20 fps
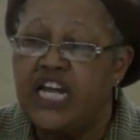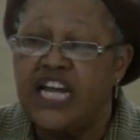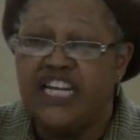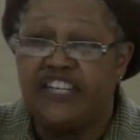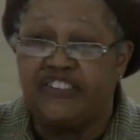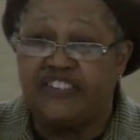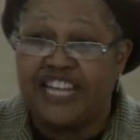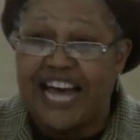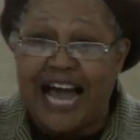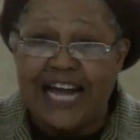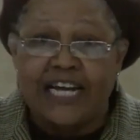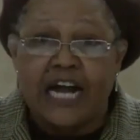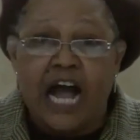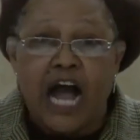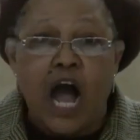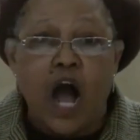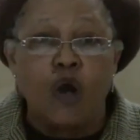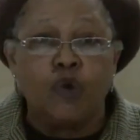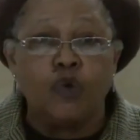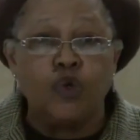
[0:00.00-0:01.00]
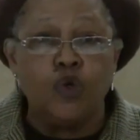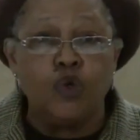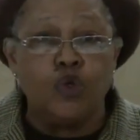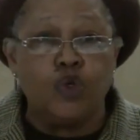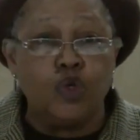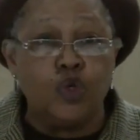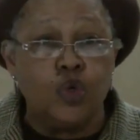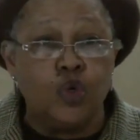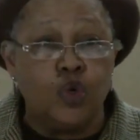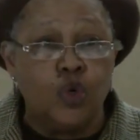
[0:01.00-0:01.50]
Is that how you
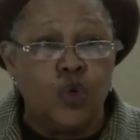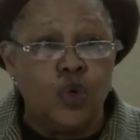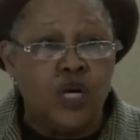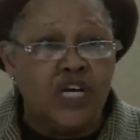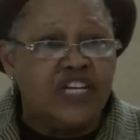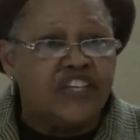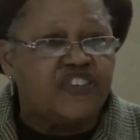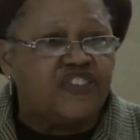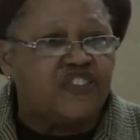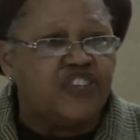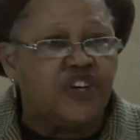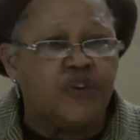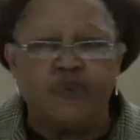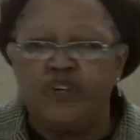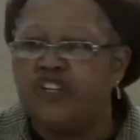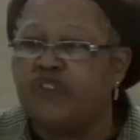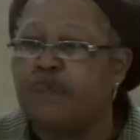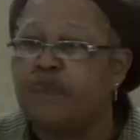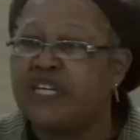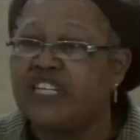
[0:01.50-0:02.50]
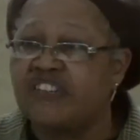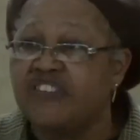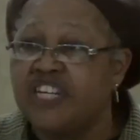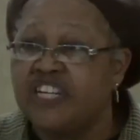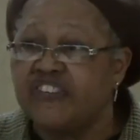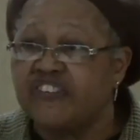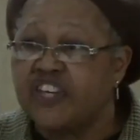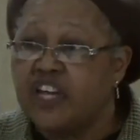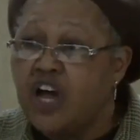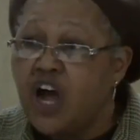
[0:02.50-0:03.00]
do serious
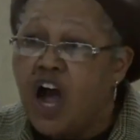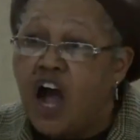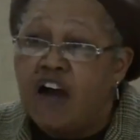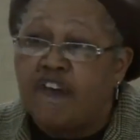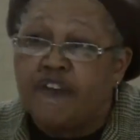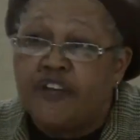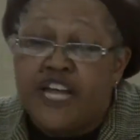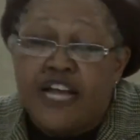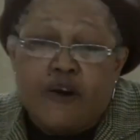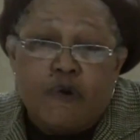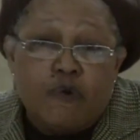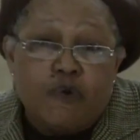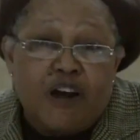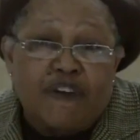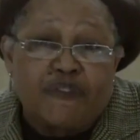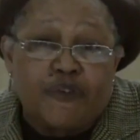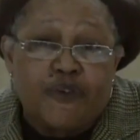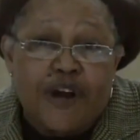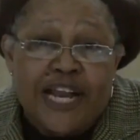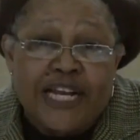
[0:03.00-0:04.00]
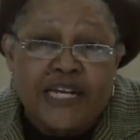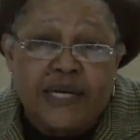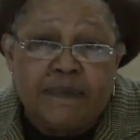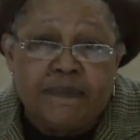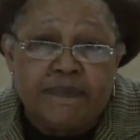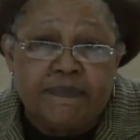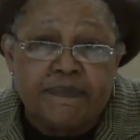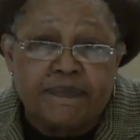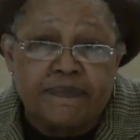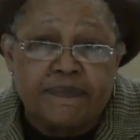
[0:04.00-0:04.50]
business of
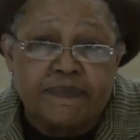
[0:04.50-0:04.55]
referendum?